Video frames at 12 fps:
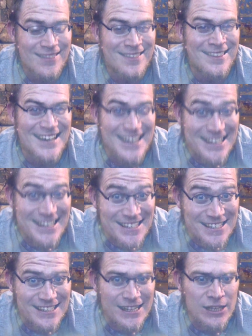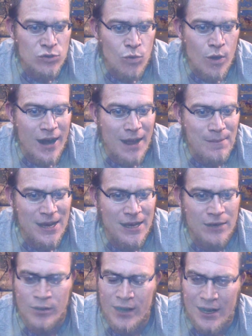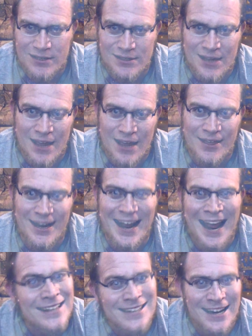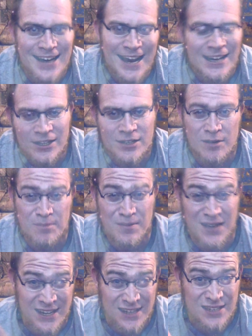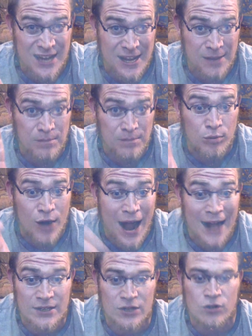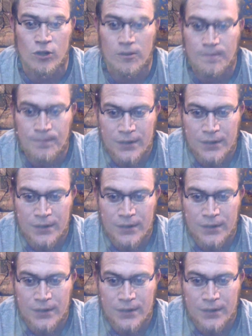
This is what I mean when I say that antinatalism is impractical.